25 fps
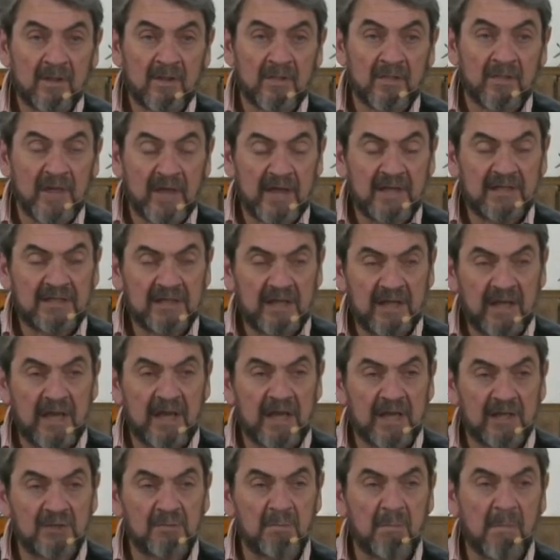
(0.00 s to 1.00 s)
This
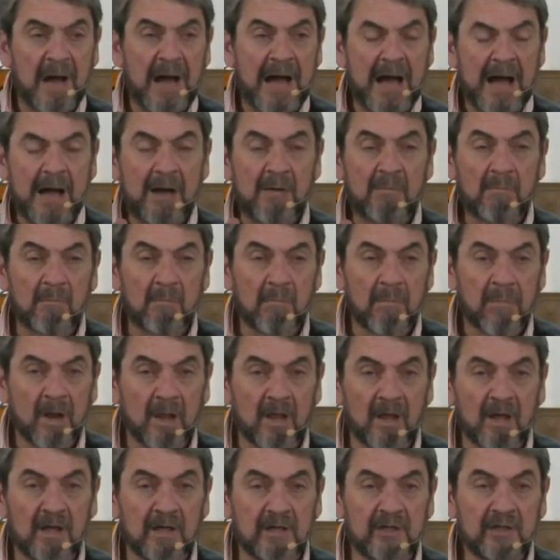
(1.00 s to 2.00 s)
is my
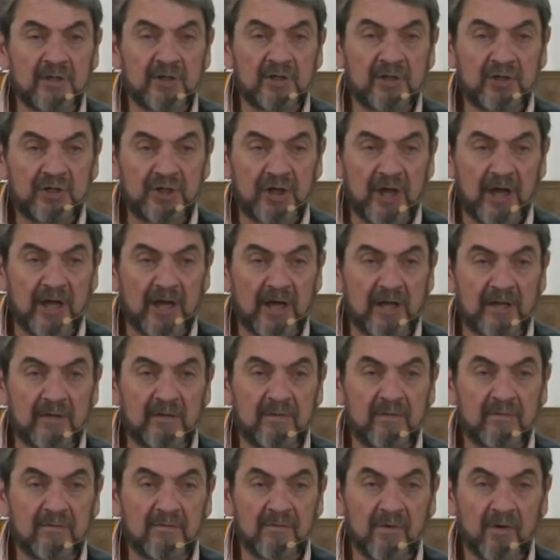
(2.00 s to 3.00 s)
blood
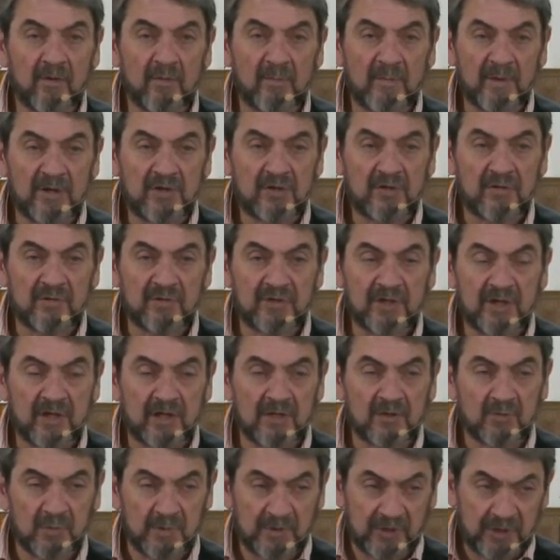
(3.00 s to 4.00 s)
shed for the remission of
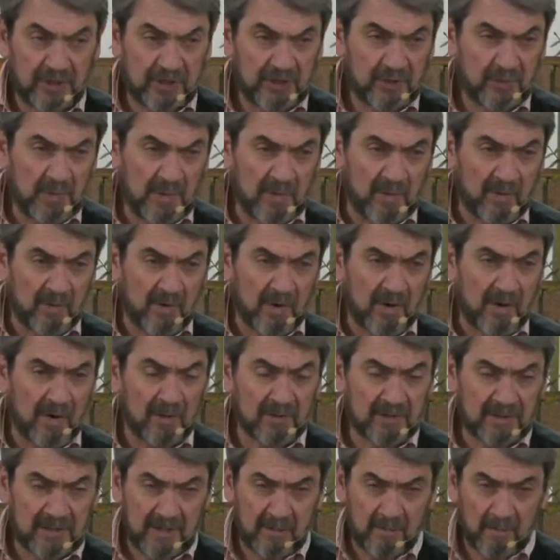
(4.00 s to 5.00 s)
sins. When Jesus went on the
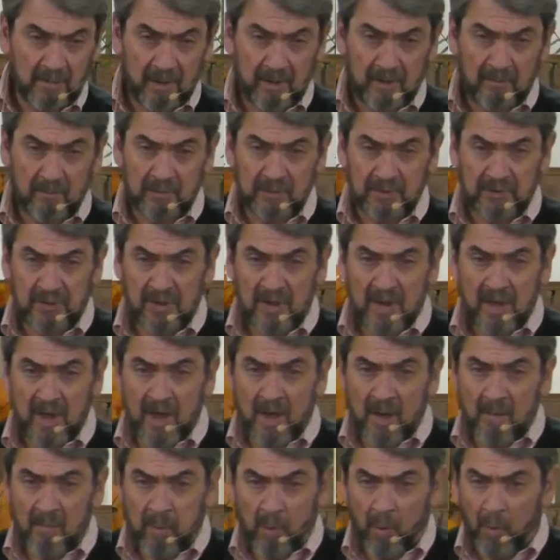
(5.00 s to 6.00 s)
cross, that blood was
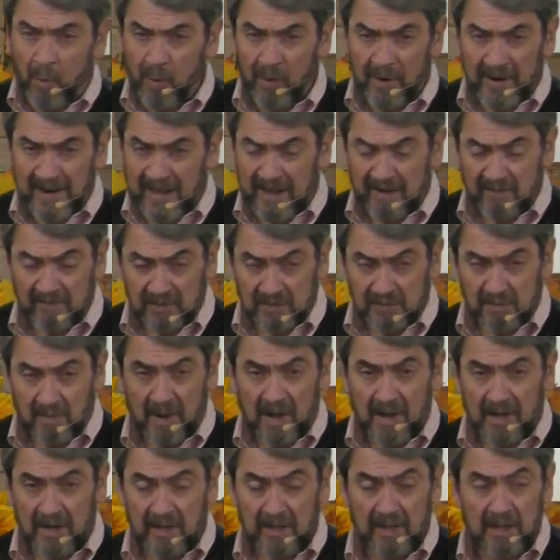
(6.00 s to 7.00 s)
pouring out of his
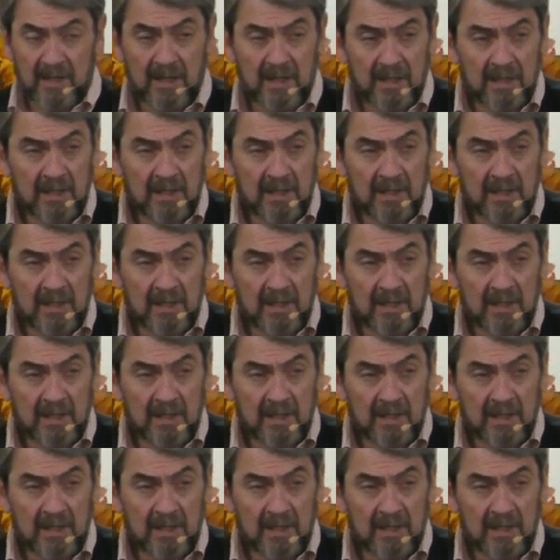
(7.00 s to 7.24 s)
body.